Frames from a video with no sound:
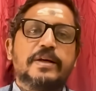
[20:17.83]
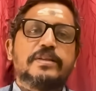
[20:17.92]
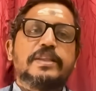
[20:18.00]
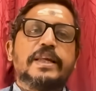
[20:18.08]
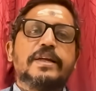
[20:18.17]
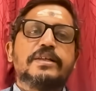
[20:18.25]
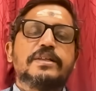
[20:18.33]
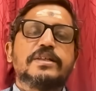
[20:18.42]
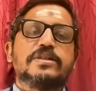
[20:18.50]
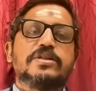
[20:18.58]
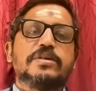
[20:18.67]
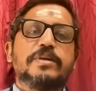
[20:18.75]
then it is
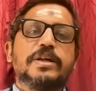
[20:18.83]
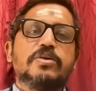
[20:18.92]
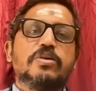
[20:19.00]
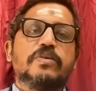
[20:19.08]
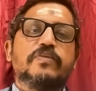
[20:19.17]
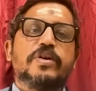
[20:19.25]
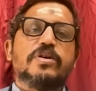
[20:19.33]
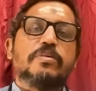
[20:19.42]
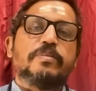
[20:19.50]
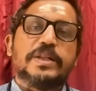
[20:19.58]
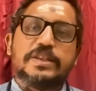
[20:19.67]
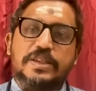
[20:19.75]
extremely good for your
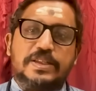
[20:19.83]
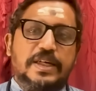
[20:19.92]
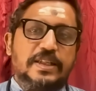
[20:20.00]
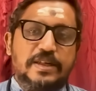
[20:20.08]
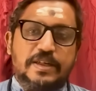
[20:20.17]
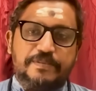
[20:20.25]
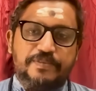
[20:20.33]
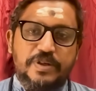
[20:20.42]
mantra sadhana.